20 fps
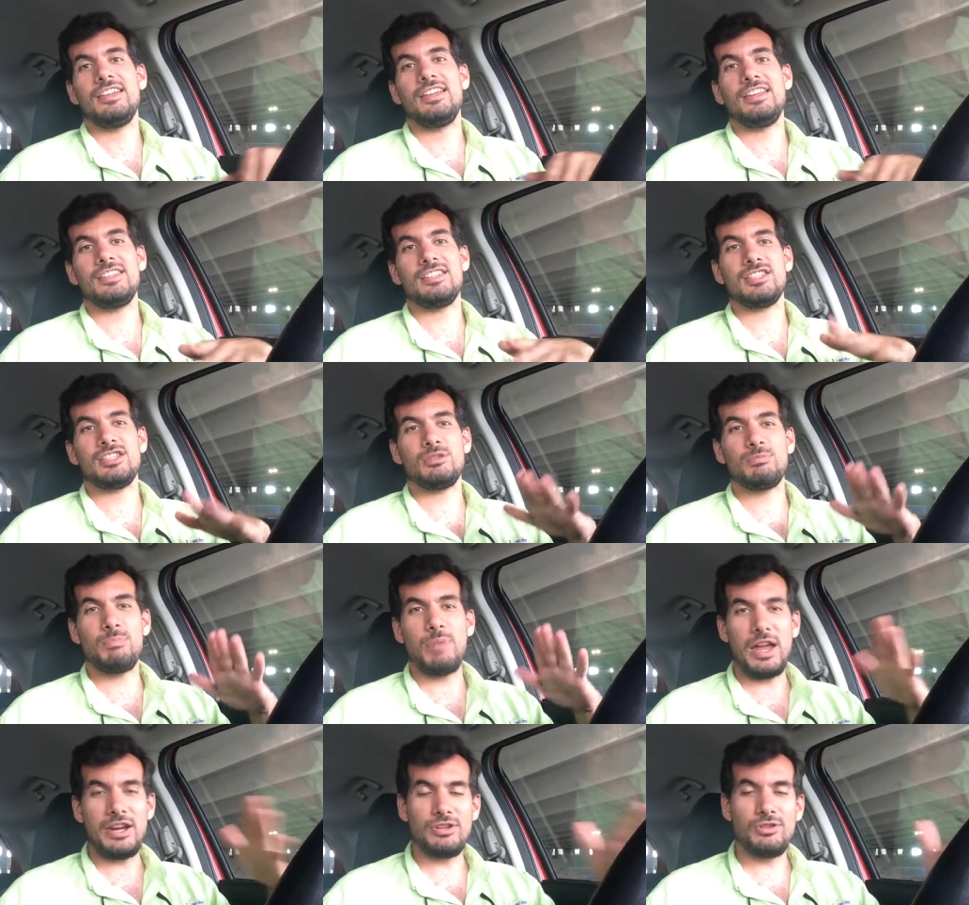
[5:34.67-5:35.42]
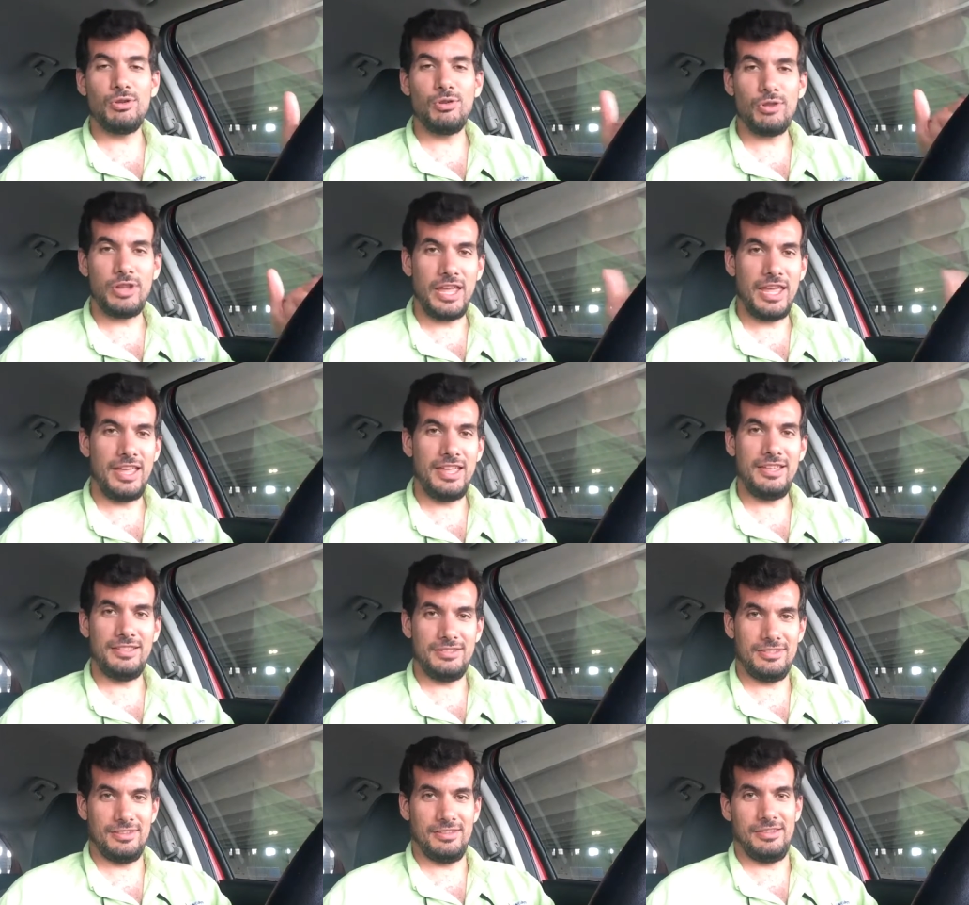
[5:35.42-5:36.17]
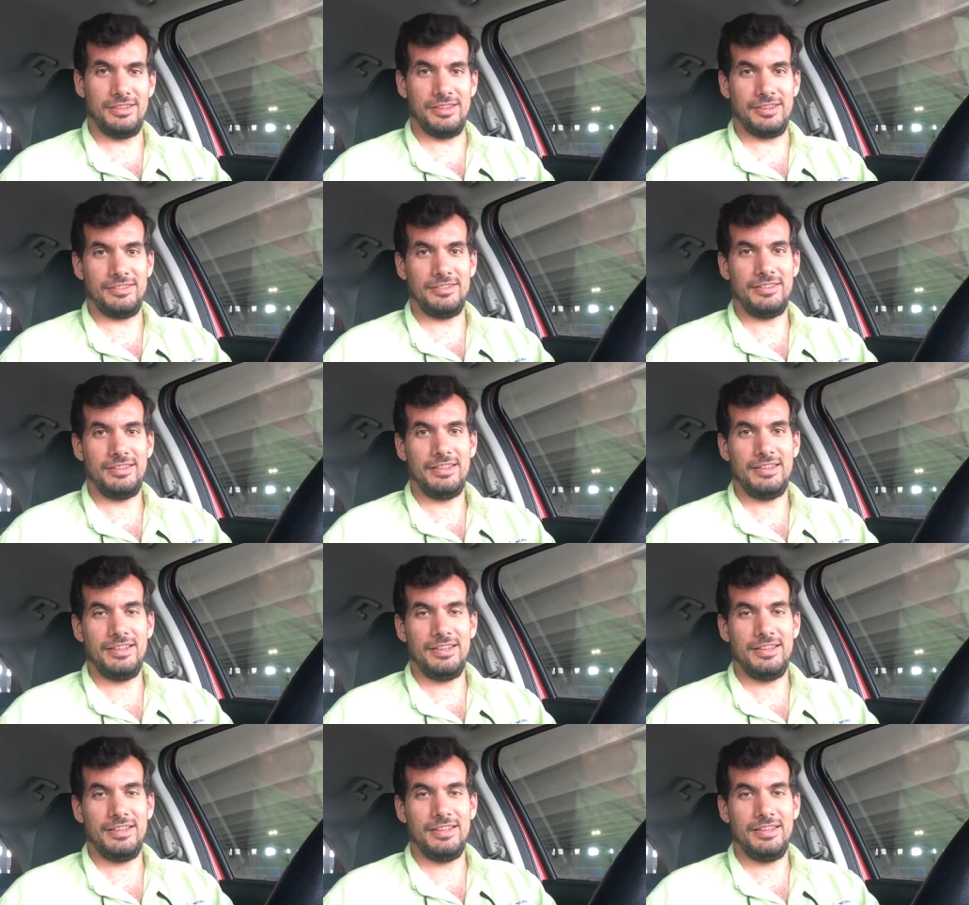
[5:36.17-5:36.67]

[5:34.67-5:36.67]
It is special canceling